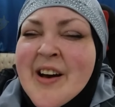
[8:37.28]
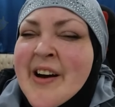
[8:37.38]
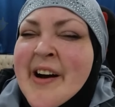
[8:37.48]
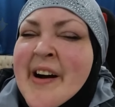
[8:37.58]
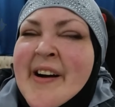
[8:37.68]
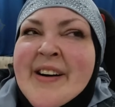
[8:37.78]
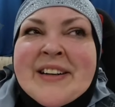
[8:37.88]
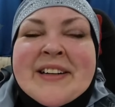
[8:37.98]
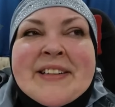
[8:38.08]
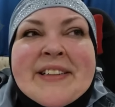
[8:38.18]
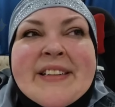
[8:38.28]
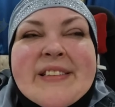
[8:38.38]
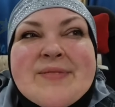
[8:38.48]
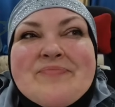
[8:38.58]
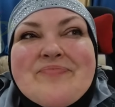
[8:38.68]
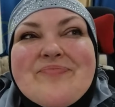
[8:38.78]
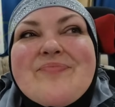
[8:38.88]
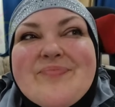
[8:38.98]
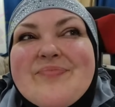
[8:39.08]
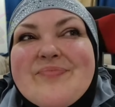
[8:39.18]
He told me that the, the hotels
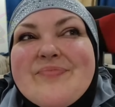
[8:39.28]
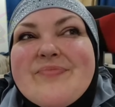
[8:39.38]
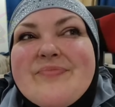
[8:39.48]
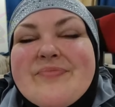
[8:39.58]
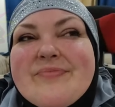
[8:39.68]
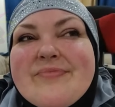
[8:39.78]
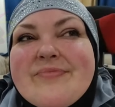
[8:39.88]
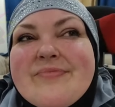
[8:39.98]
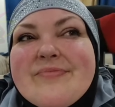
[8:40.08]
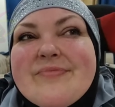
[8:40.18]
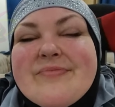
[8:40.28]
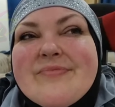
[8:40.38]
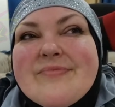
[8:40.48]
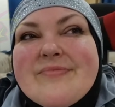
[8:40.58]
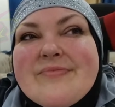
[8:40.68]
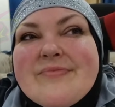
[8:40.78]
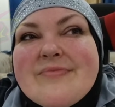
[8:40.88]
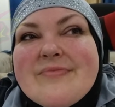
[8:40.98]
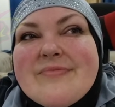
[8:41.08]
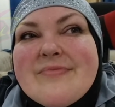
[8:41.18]
in Korea is uh, 3x.
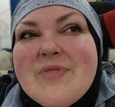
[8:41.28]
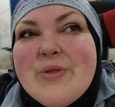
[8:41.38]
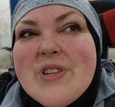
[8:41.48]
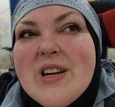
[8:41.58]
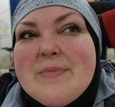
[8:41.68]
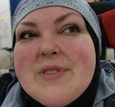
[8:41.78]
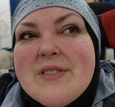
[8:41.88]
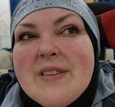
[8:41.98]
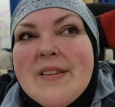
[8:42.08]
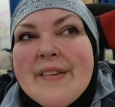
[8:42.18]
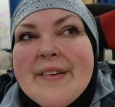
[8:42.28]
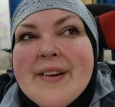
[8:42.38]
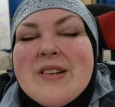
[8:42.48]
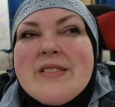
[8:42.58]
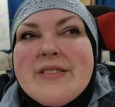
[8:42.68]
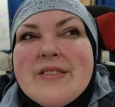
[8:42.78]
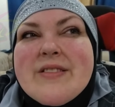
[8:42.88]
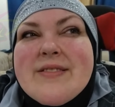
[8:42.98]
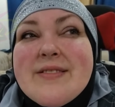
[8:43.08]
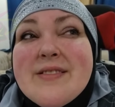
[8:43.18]
Three times? Like triple the price
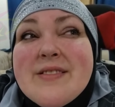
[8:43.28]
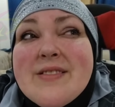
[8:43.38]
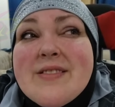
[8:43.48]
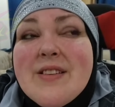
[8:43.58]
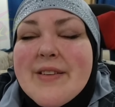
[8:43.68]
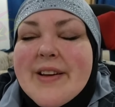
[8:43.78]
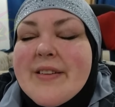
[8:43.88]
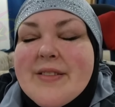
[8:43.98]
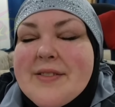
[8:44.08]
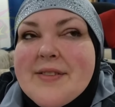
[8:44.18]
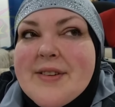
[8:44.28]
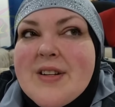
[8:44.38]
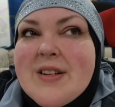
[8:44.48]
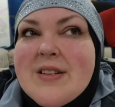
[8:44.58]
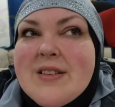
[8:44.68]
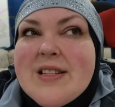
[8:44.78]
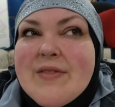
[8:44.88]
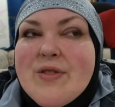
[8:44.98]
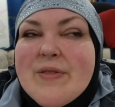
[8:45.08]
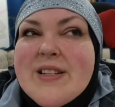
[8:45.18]
in Thailand. Oh, yeah.
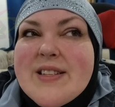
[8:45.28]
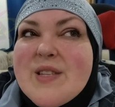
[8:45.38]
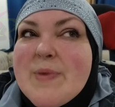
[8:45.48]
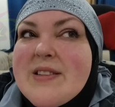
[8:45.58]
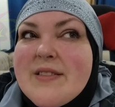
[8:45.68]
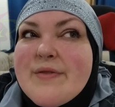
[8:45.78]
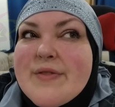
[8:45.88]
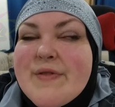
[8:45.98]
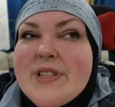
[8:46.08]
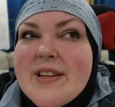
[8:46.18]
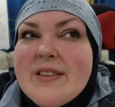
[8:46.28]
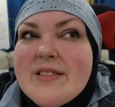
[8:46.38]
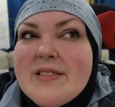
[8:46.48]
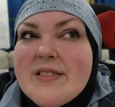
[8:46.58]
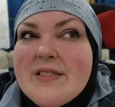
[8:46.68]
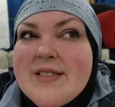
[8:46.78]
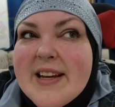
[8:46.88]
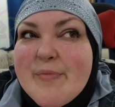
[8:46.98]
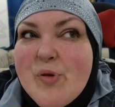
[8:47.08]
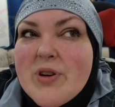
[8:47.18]
South Korea is expensive to visit. Yeah.
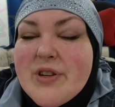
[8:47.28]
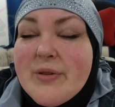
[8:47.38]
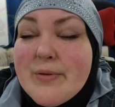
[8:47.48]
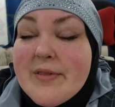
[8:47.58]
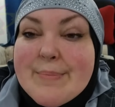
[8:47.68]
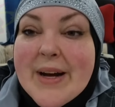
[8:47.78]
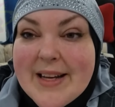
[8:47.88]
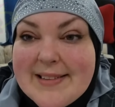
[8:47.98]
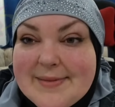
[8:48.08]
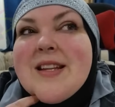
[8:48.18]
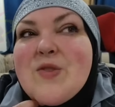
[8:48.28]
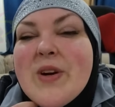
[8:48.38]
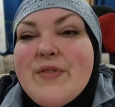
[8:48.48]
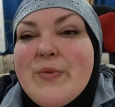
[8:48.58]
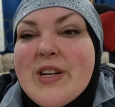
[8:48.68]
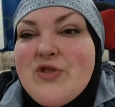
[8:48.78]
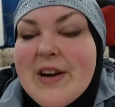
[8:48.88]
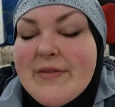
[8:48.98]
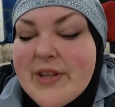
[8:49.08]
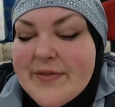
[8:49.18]
Singapore, too. But that's why if you want to
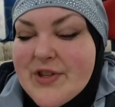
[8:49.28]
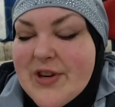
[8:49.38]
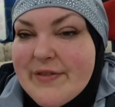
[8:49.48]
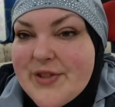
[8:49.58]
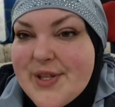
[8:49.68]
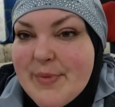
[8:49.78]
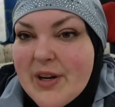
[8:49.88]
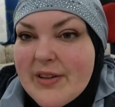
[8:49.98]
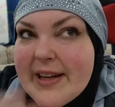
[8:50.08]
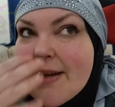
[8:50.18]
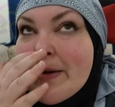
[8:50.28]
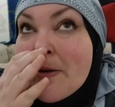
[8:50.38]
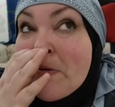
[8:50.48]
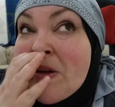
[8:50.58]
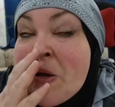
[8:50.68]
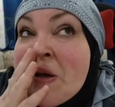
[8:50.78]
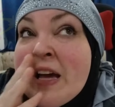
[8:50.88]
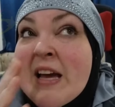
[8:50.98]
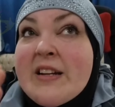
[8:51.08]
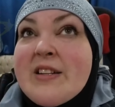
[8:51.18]
travel, you have to travel smart. Like, you know,
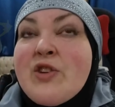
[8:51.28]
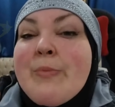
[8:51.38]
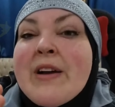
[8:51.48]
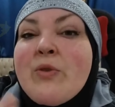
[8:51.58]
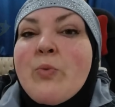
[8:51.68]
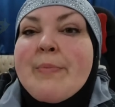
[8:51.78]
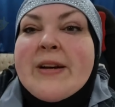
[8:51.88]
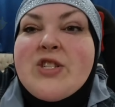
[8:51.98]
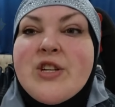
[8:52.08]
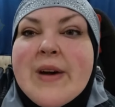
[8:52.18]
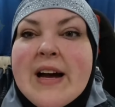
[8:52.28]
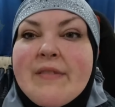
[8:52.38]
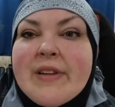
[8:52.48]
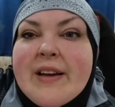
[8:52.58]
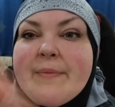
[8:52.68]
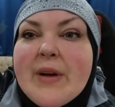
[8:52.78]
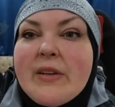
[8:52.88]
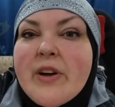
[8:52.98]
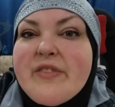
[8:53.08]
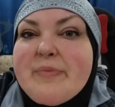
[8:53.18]
no matter what budget you have, like, a
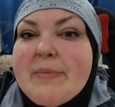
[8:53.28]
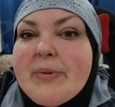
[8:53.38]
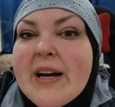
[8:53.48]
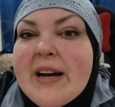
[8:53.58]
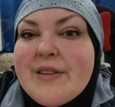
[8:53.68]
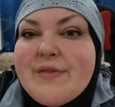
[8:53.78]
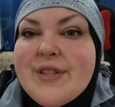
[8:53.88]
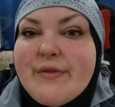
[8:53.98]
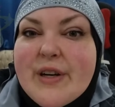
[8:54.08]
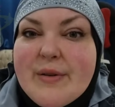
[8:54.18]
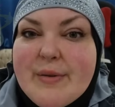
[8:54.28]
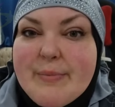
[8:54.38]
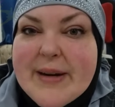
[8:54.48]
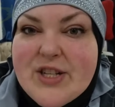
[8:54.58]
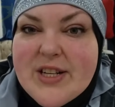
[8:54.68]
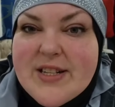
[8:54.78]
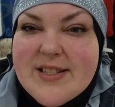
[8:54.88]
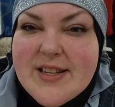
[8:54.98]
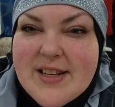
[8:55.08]
lot of people have different budgets